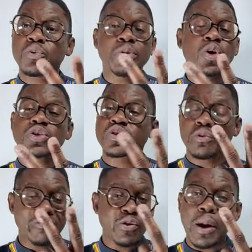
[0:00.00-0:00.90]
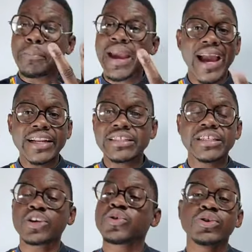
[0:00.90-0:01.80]
because if you are behind in
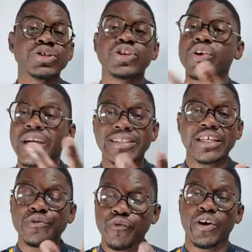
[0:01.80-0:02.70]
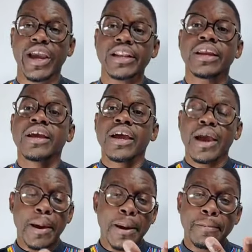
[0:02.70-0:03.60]
technology, you can just forget,
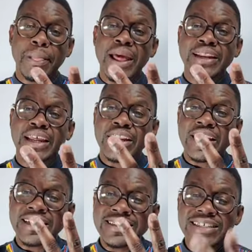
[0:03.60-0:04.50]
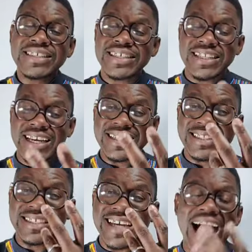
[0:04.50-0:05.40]
and teachers that can
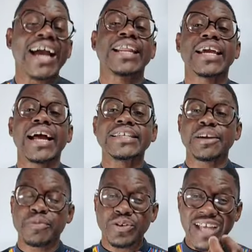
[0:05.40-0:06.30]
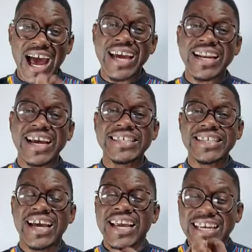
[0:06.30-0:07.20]
teach agriculture, because
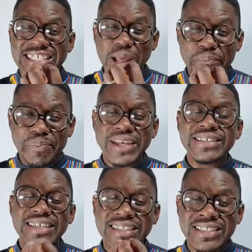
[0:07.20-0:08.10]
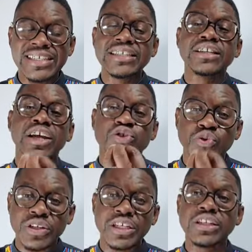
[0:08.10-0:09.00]
agriculture is the basic need that
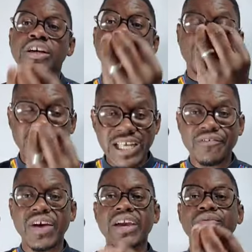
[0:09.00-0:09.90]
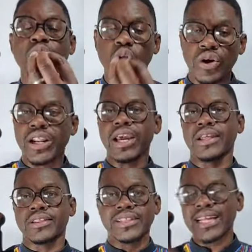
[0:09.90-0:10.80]
you need for survival on earth.